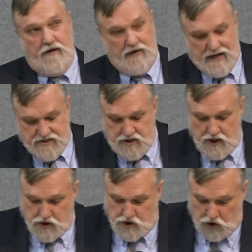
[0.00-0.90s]
of us
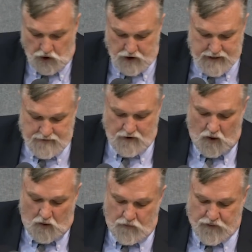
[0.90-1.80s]
turning the
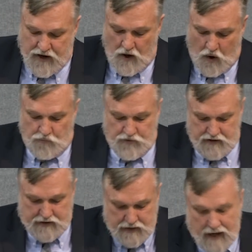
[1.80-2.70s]
whole thing over
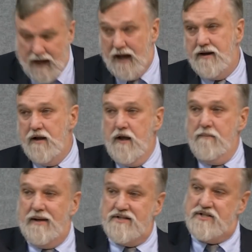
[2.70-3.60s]
to God
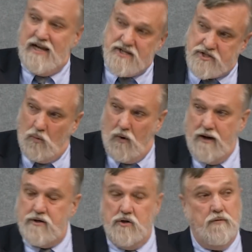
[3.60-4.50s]
because He's the
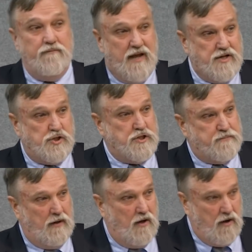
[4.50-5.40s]
one to whom
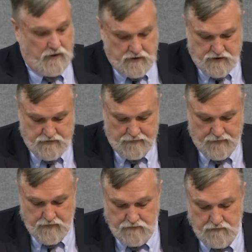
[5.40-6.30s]
vengeance belongs.
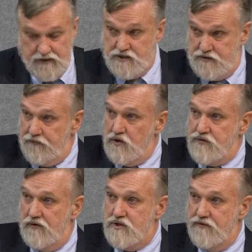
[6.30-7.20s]
That's the
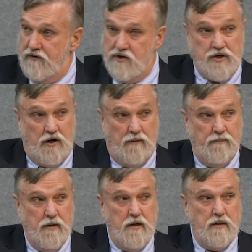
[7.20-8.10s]
first verse of our Psalm.
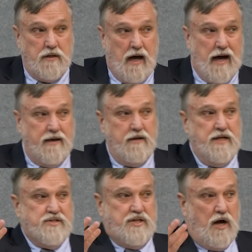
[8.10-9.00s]
God
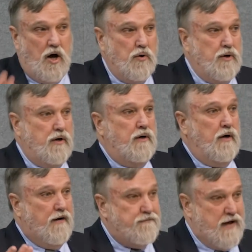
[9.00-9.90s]
is the owner
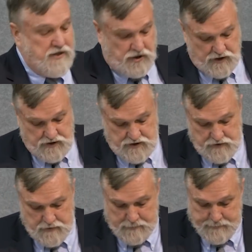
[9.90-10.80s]
of vengeance.